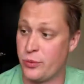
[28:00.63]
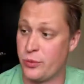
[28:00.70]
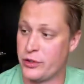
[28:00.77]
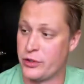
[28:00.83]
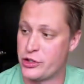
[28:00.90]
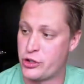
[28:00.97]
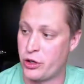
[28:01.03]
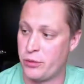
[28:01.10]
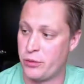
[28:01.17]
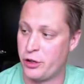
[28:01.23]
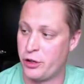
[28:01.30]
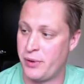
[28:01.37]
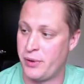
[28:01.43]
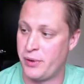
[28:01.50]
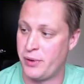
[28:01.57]
short book
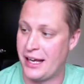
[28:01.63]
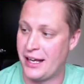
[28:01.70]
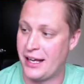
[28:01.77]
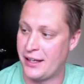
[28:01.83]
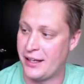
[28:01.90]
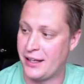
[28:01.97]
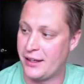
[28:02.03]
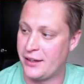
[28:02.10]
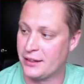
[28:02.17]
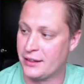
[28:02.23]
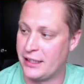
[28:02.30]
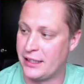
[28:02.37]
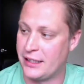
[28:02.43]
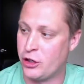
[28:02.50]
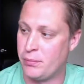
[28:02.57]
by
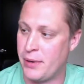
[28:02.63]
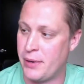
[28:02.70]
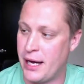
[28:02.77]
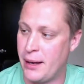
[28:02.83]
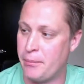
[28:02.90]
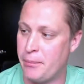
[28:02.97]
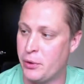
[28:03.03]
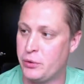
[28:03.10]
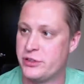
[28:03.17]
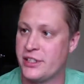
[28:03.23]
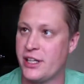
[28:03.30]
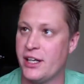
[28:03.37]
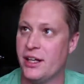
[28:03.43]
Leo Babauta.